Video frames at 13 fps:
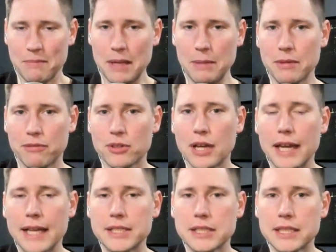maybe if they're
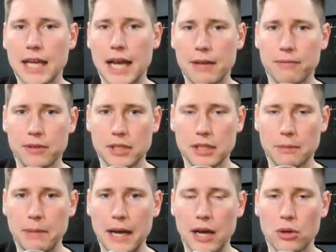not as confident
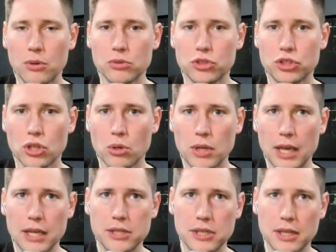about
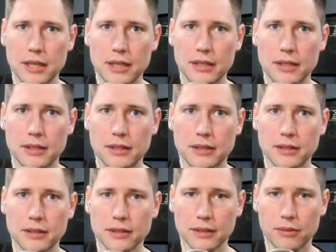showcasing
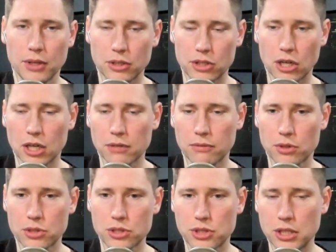their card
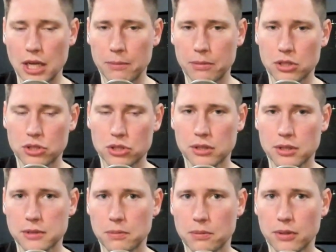versus the competition at
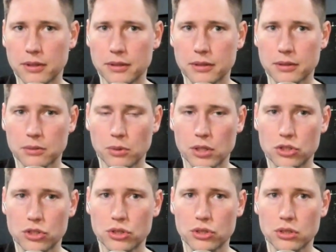this point,
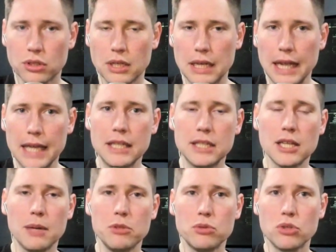which
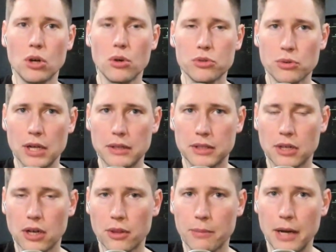anytime you don't directly
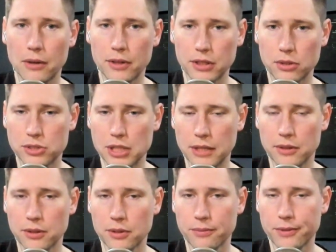call them out, like you said,
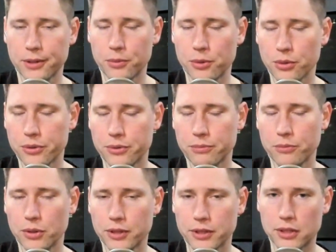they're they're more than
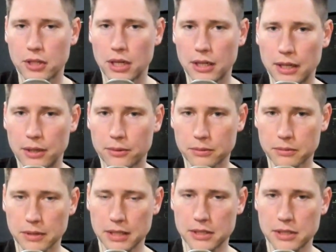willing to call out
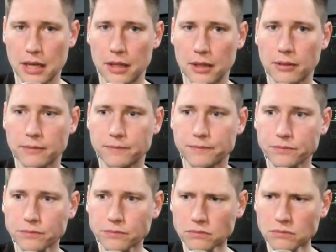Intel.
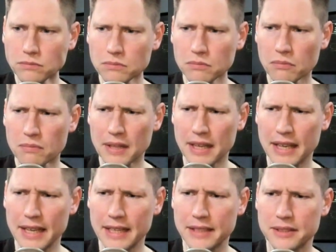Right.
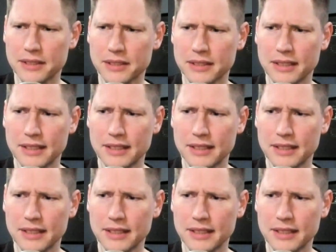And